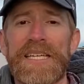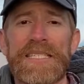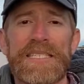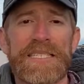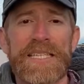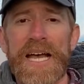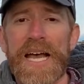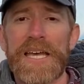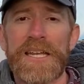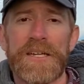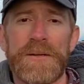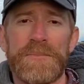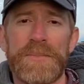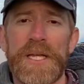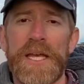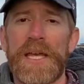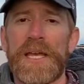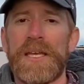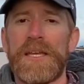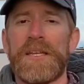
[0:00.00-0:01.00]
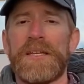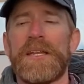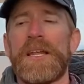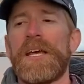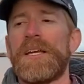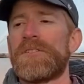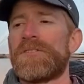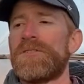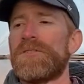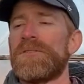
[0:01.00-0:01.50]
Sign-Up Day and
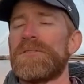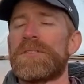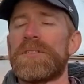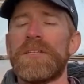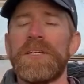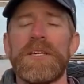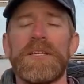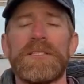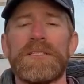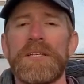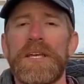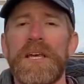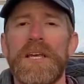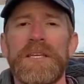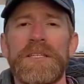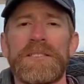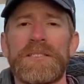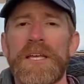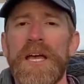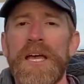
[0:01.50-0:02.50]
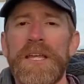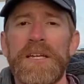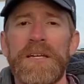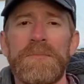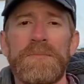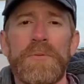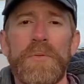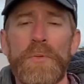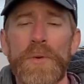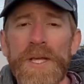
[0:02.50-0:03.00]
National C.S.A.
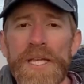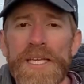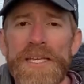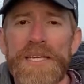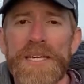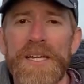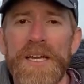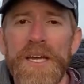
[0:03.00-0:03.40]
Sign-Up Week.